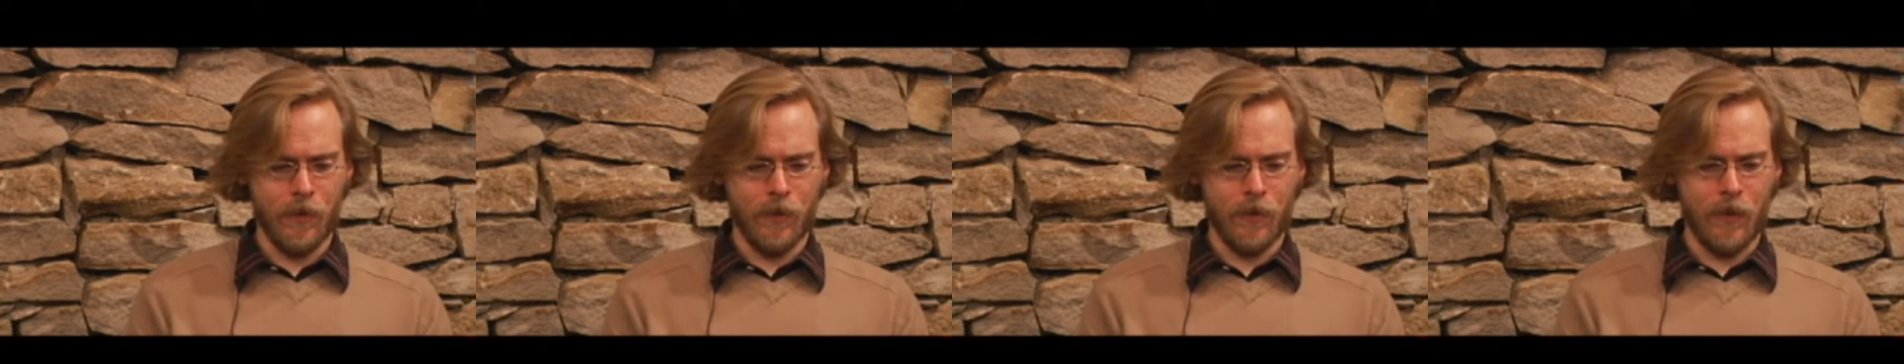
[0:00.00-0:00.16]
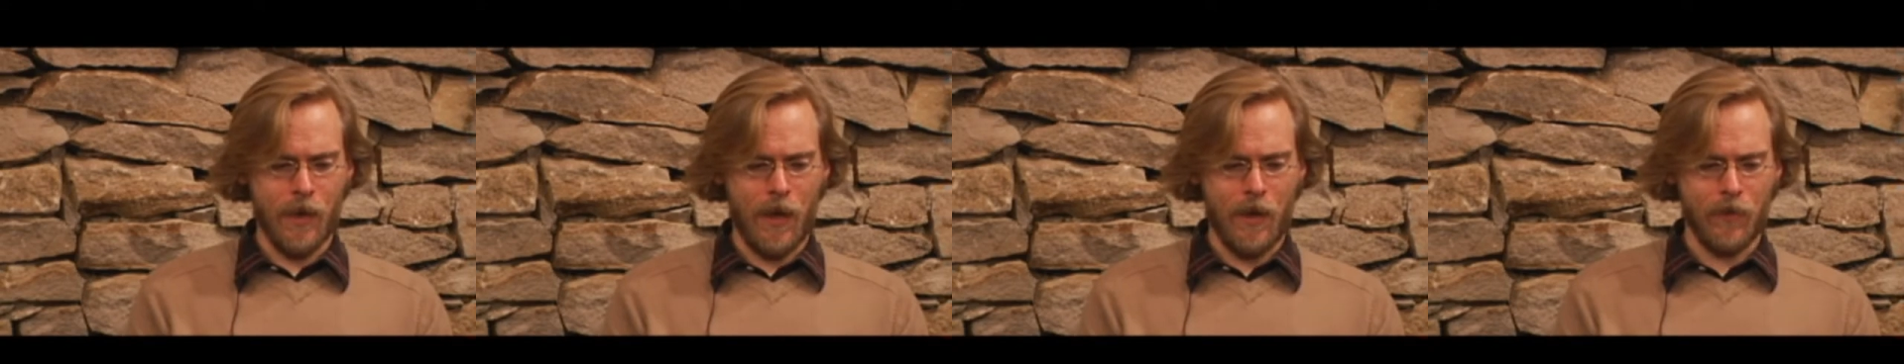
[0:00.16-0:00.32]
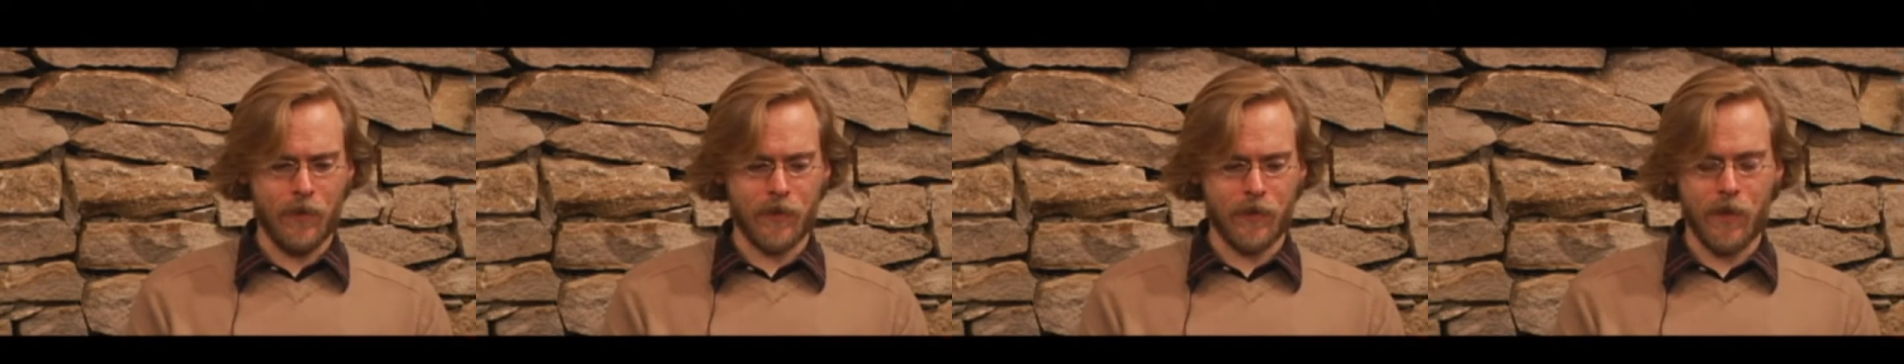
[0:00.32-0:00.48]

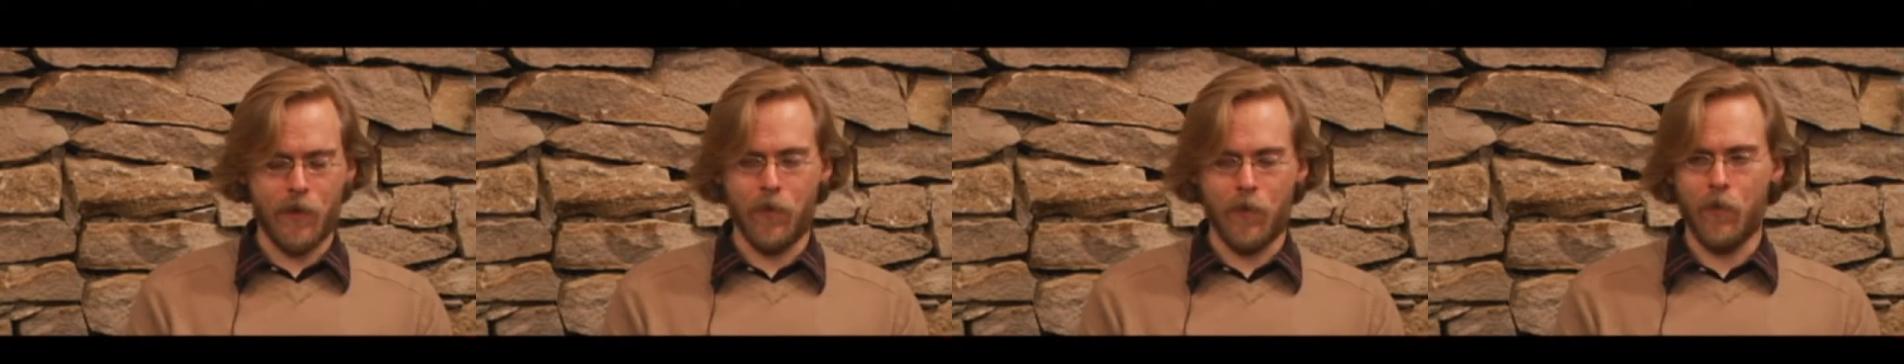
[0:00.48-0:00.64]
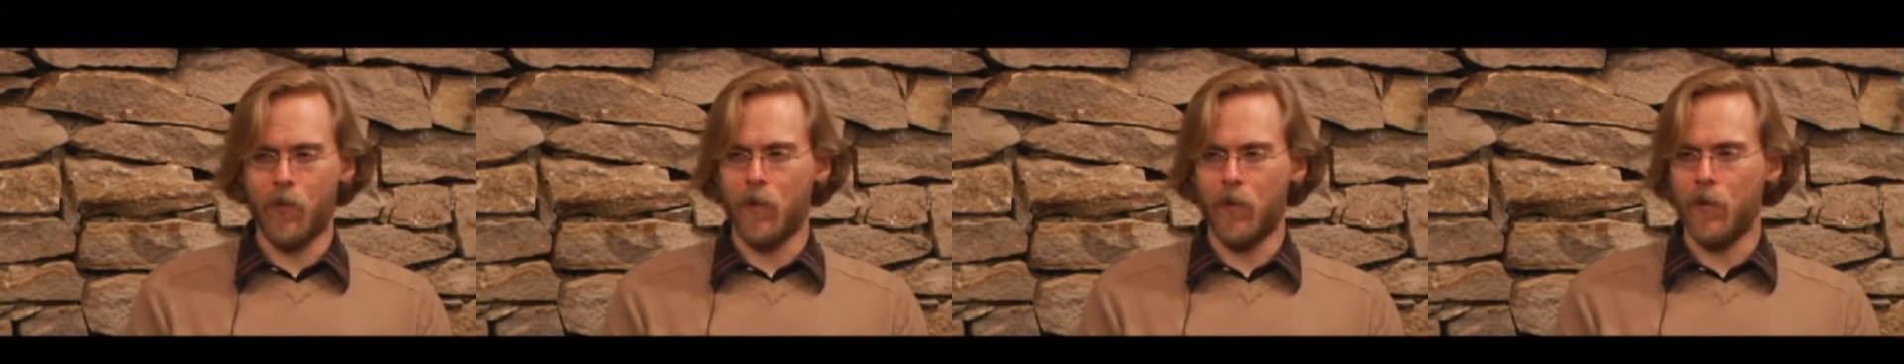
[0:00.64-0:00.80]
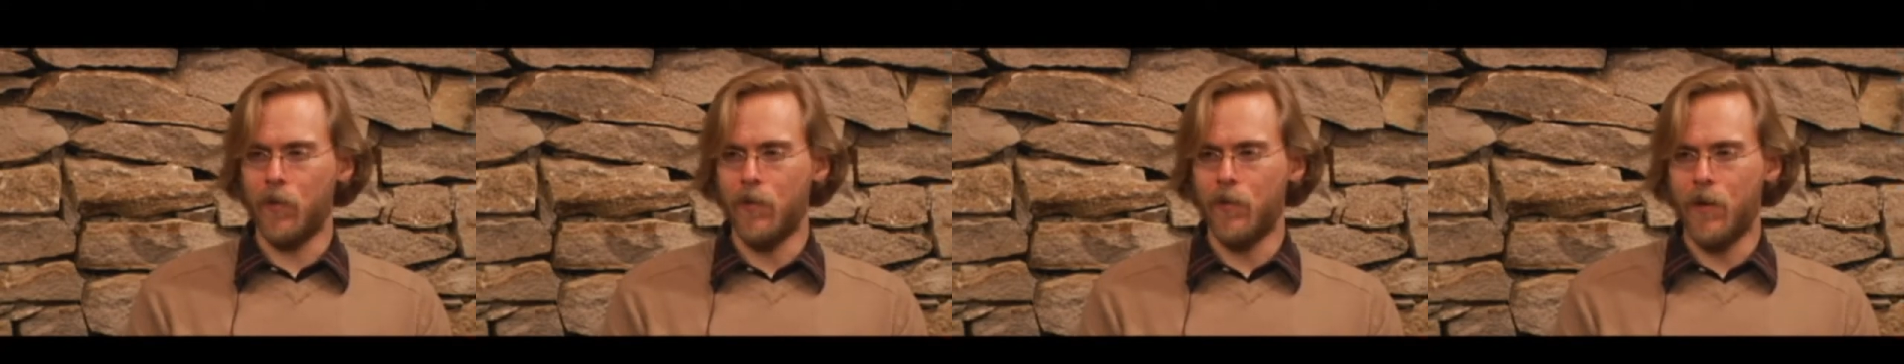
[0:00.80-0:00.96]
outside
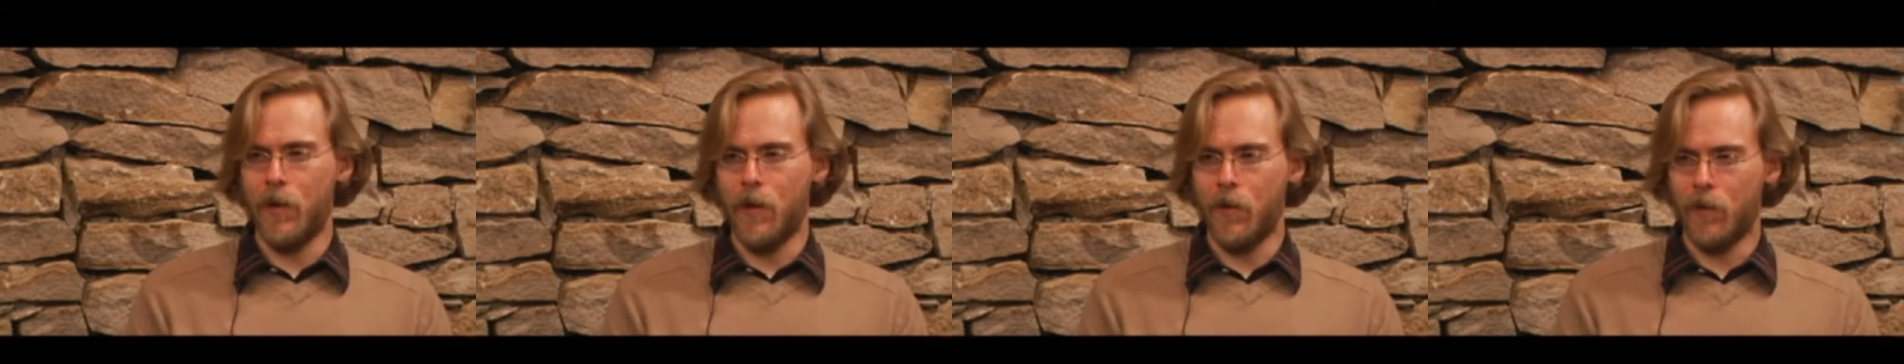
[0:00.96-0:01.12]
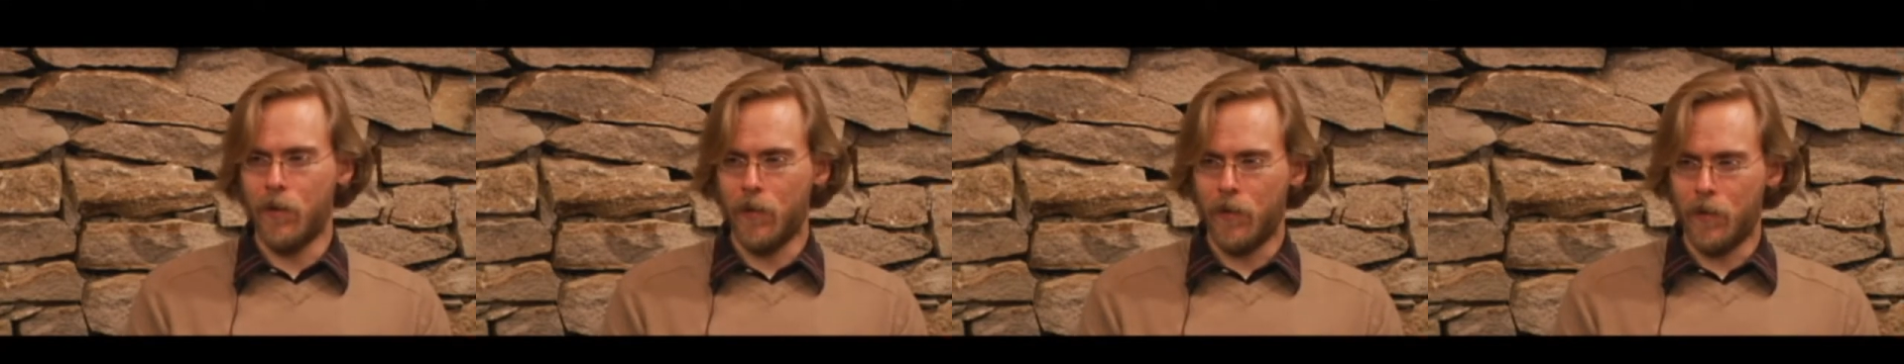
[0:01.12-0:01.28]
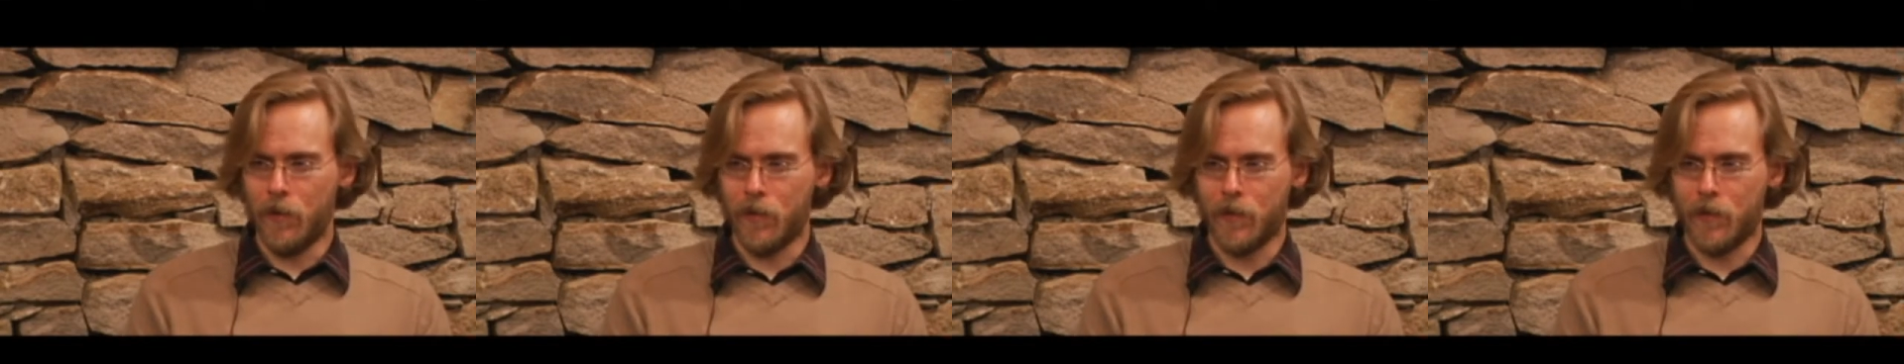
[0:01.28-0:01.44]
world, they don't
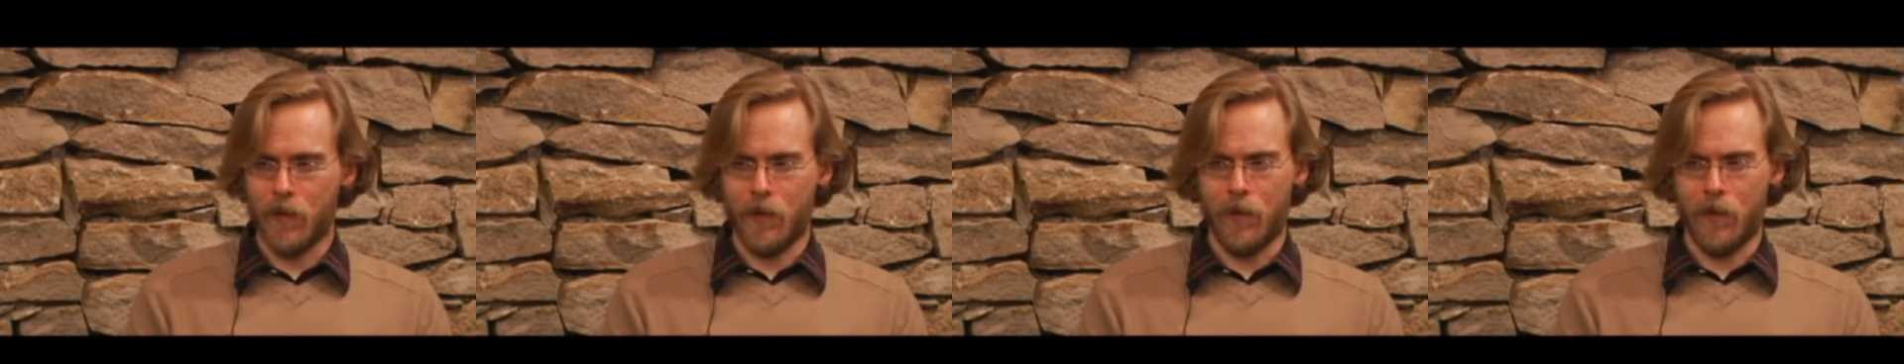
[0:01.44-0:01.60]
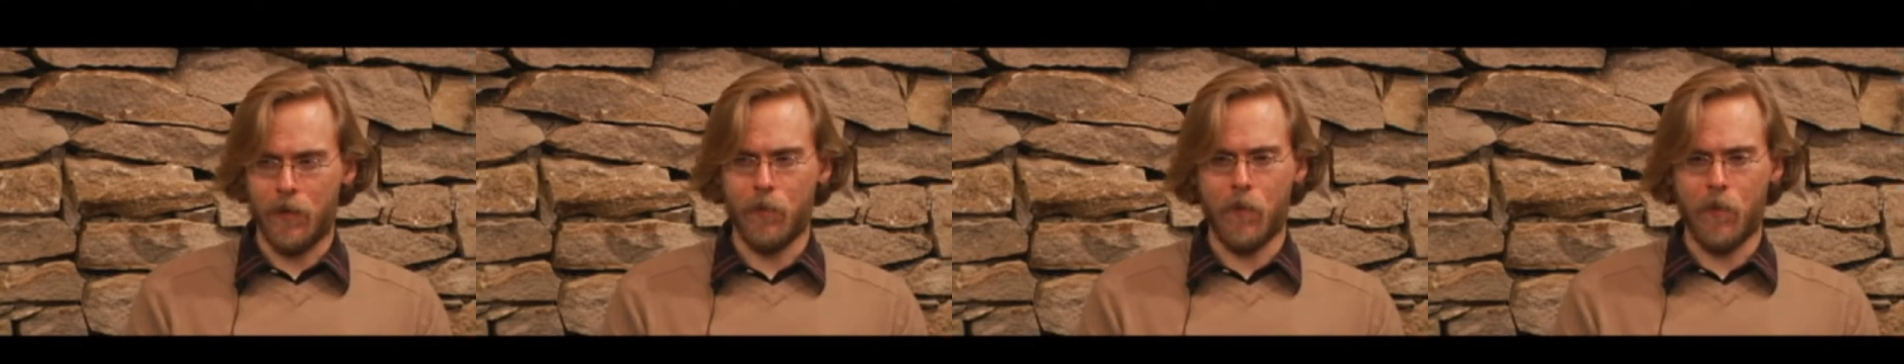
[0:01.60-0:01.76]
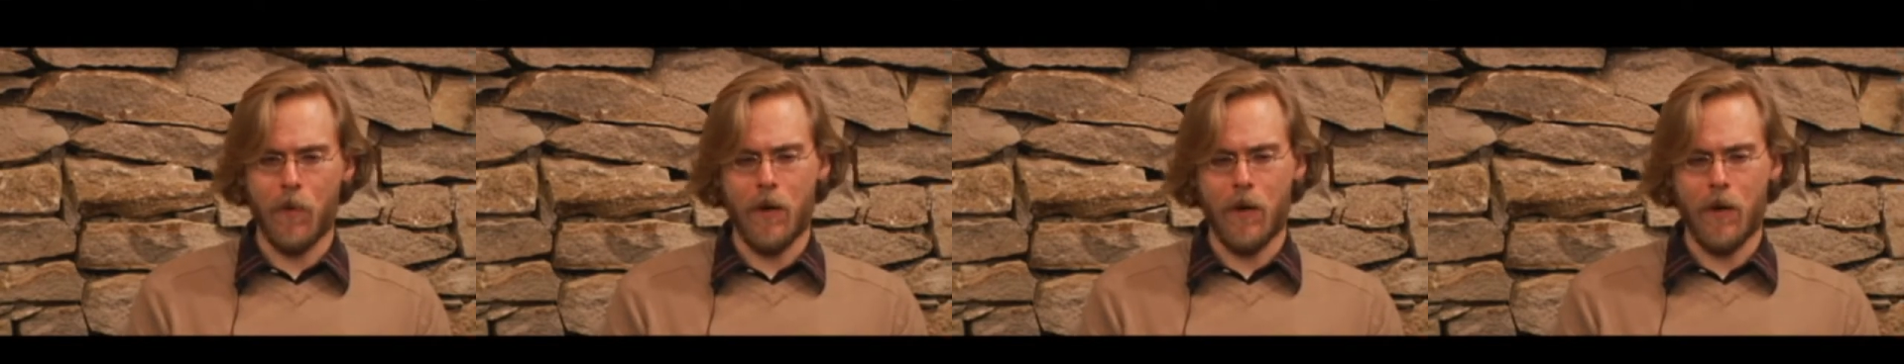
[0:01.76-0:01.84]
understand